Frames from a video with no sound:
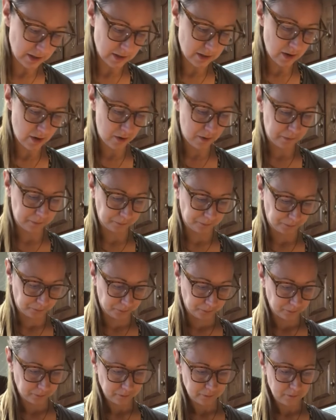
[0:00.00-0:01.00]
so
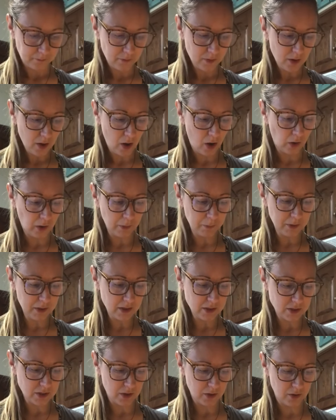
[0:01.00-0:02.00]
all I'm going
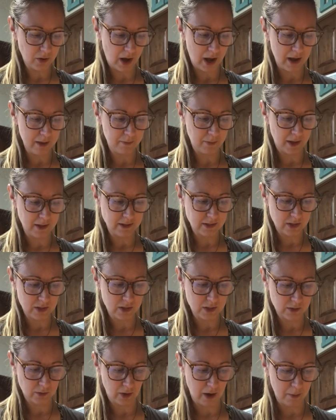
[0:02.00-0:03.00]
to do, I like to
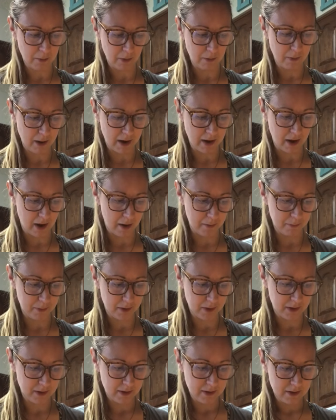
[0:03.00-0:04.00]
scramble mine up
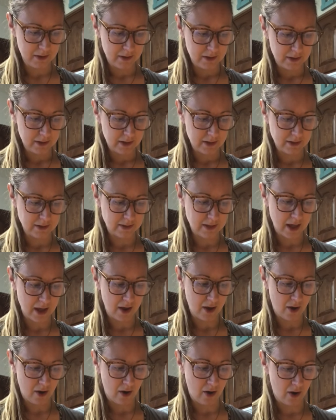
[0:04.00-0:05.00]
because
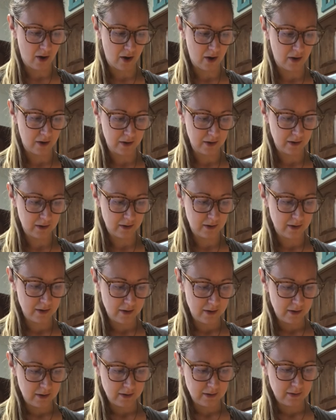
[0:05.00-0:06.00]
they are,
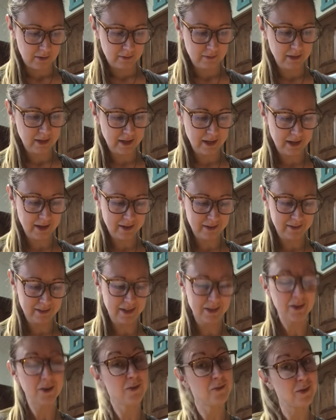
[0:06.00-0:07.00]
well,
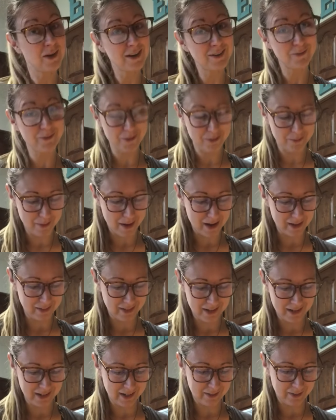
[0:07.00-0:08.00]
you know what? For my
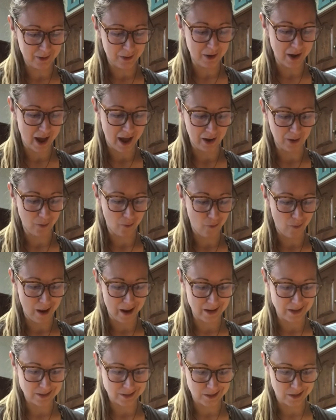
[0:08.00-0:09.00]
liking, they're not
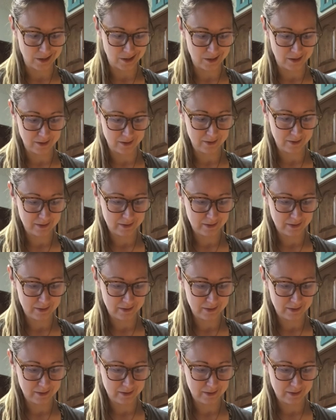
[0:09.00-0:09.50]
quite done.